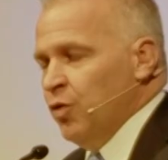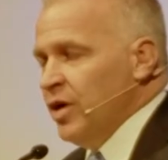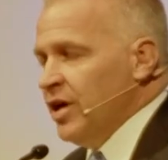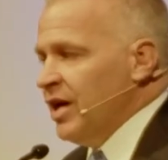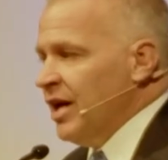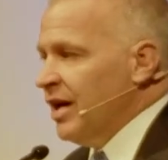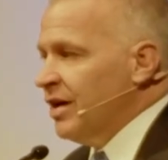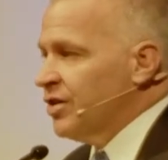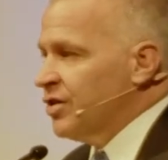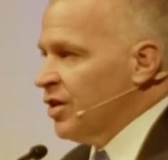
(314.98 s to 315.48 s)

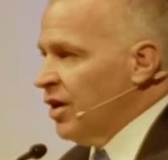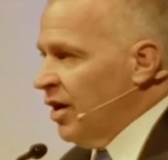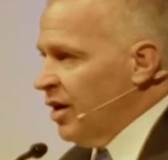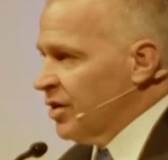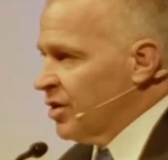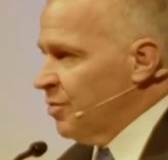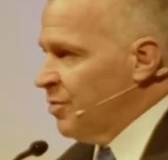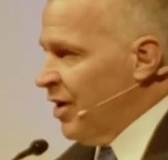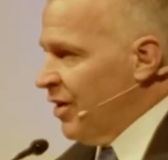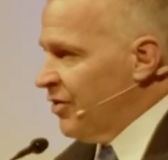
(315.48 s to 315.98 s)
had talked
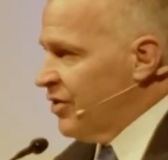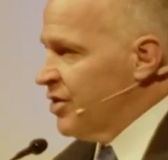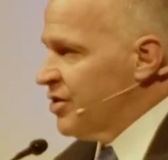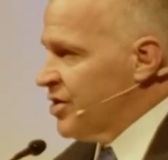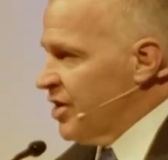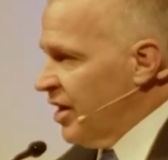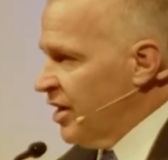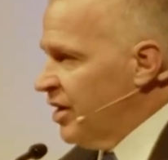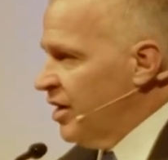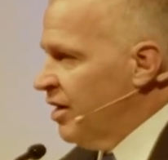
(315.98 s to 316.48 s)
about this
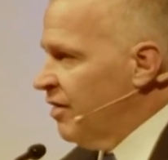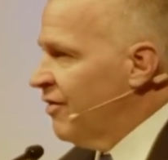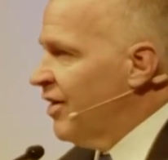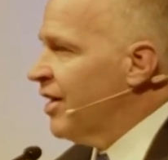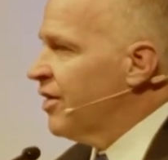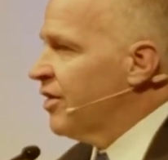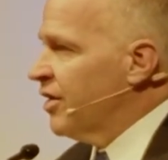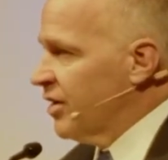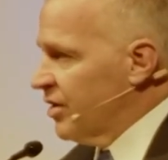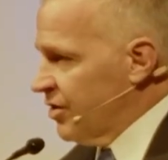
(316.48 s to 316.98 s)
idea of
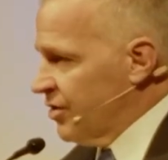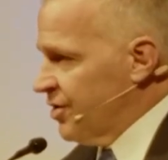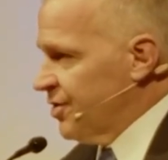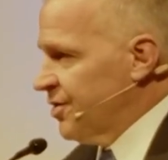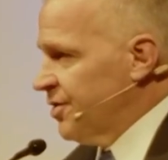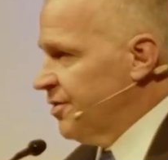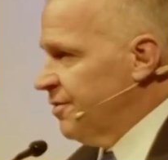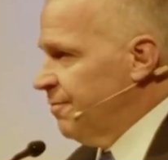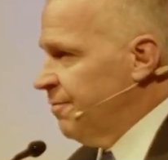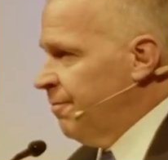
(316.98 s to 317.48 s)
ethics.
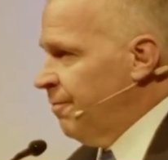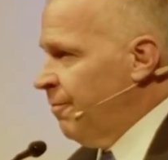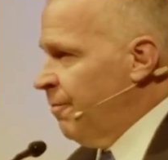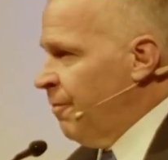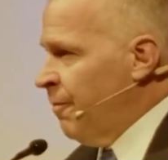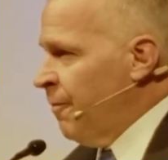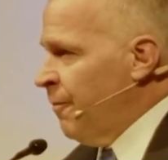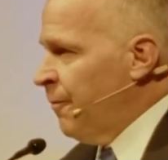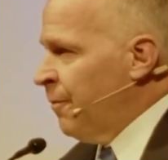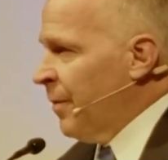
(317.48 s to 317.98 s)

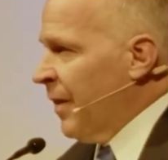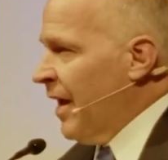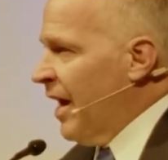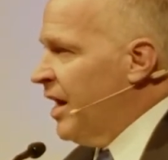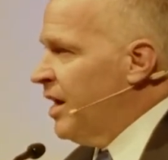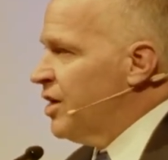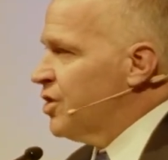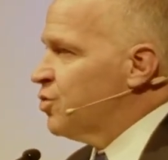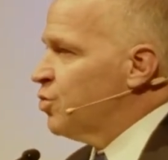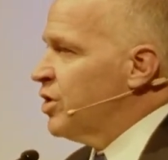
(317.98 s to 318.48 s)
And
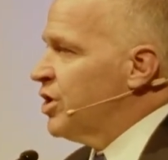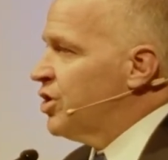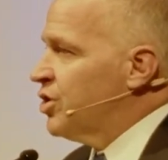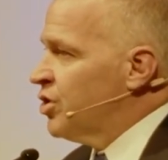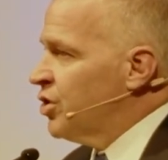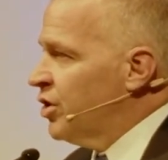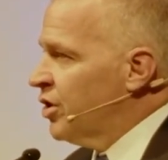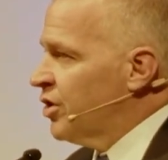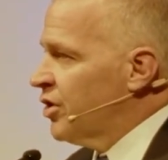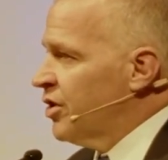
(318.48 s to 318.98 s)
as we
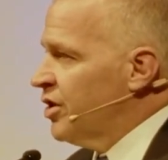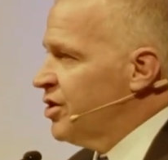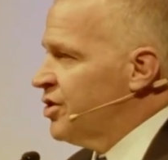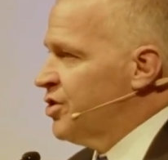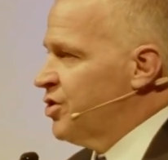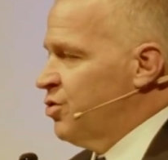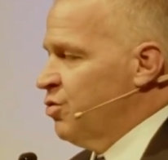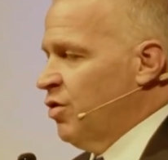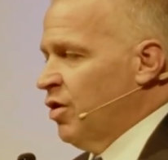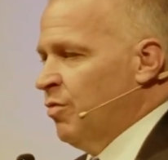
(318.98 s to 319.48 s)
took this
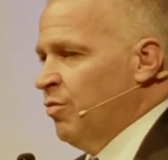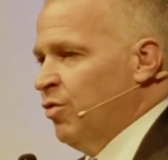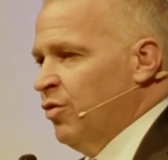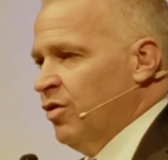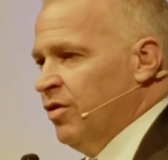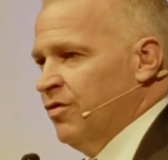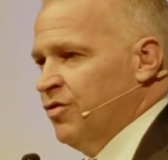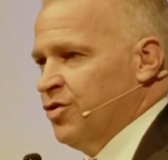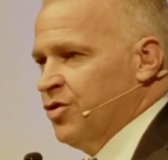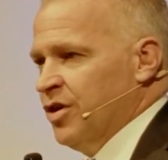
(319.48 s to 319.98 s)
to our Board
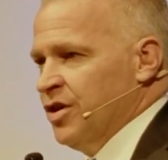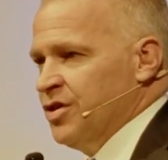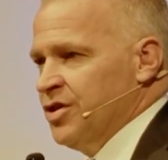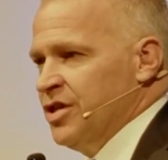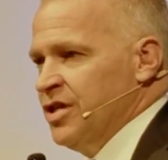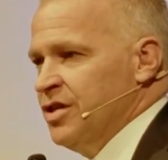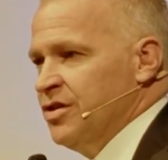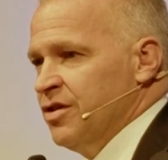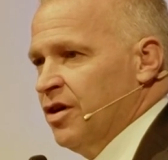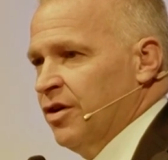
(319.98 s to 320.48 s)
of
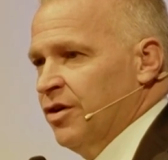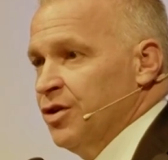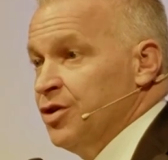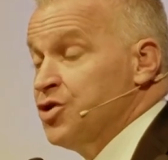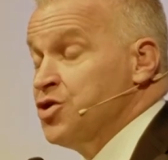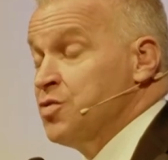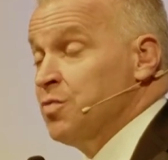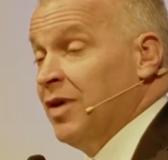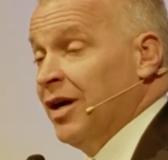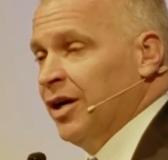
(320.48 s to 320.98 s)
Trustees, our
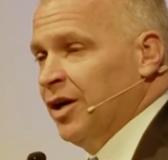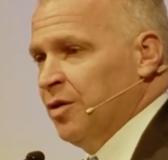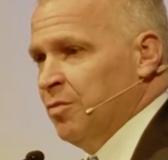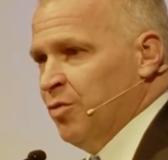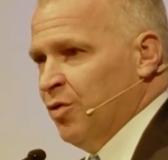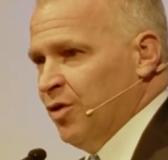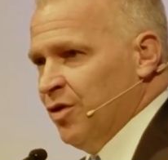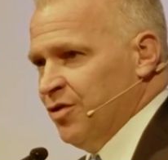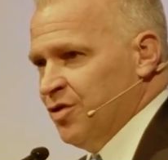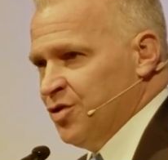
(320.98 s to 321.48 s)
inspired
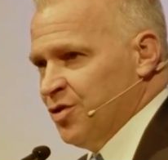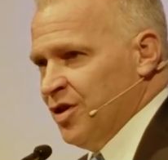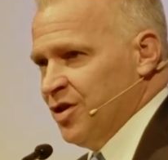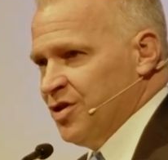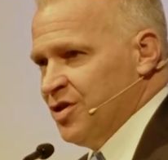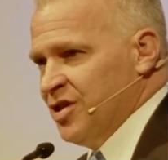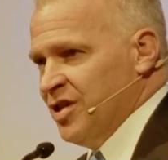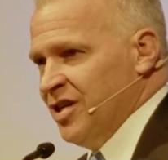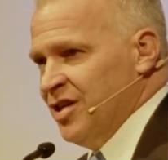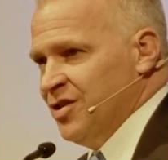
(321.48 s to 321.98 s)
Board of
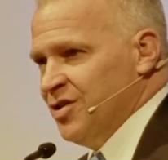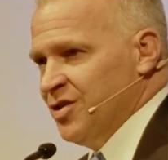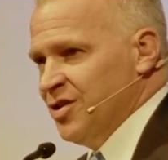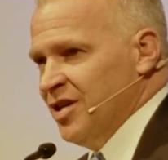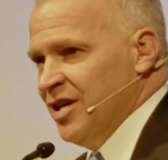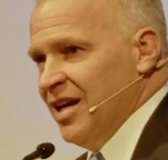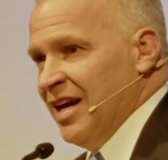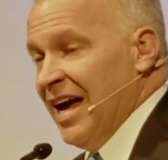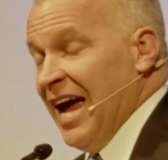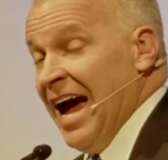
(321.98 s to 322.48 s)
Trustees,
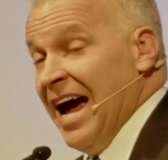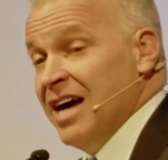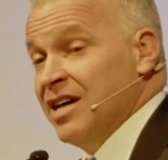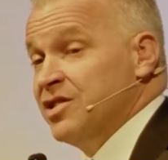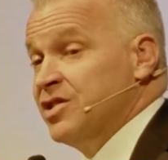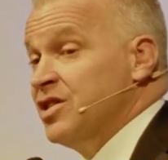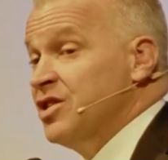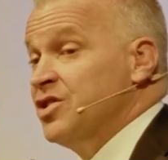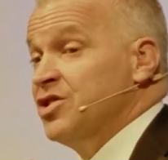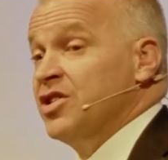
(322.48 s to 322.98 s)
as
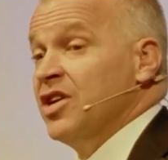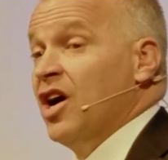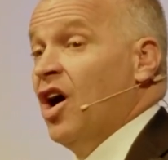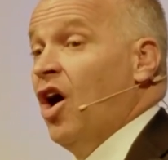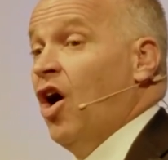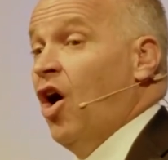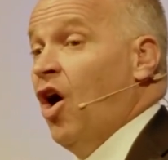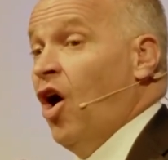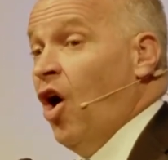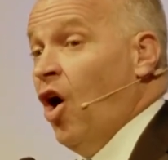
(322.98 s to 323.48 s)
is
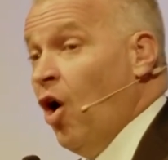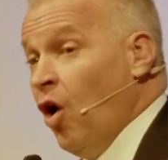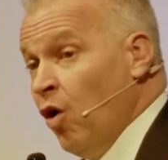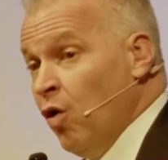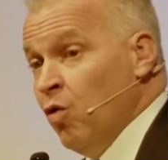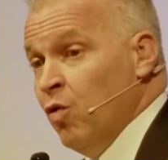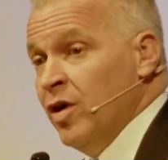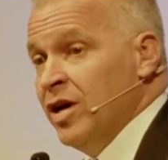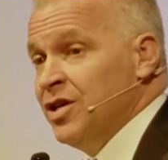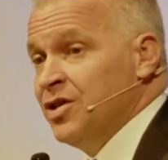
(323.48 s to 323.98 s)

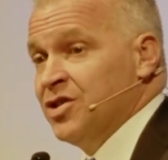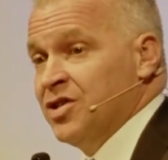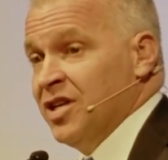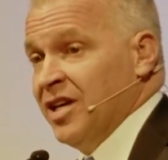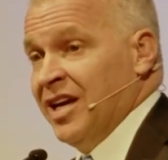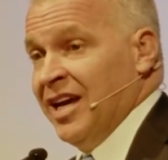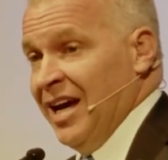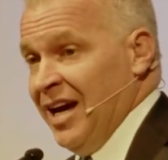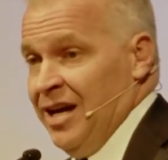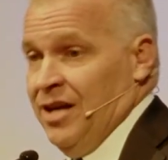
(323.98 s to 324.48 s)
always the
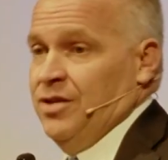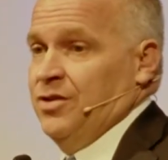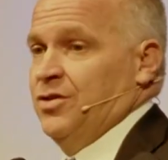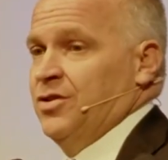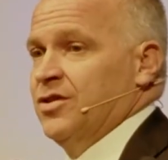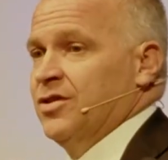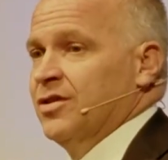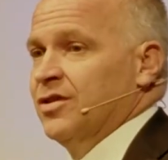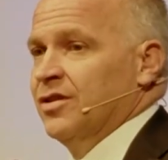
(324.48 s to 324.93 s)
case,